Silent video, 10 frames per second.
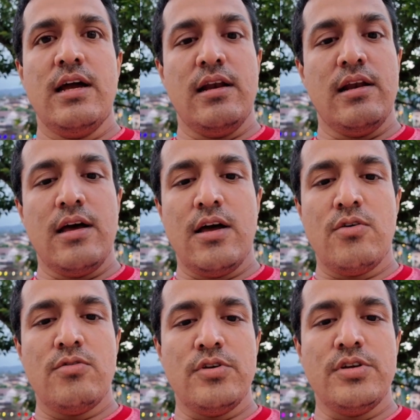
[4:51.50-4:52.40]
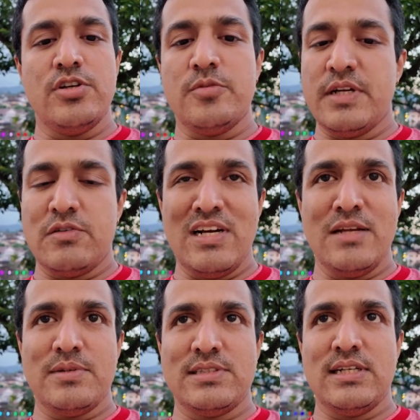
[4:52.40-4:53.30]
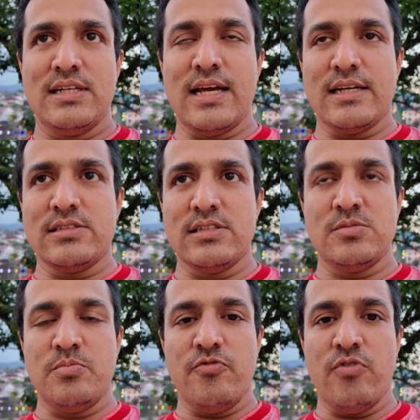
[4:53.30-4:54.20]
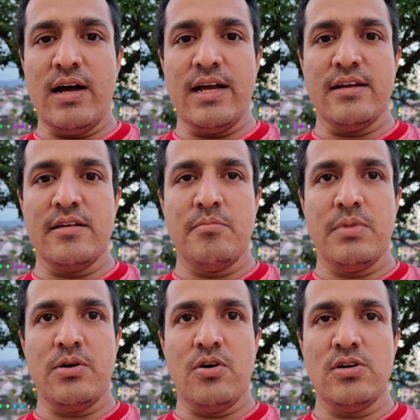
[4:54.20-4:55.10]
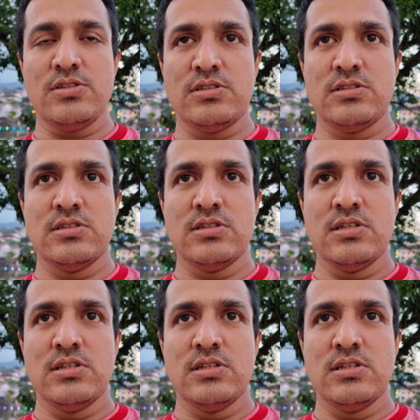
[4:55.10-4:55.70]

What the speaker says: and now you need to pay 20% taxes. Why? Because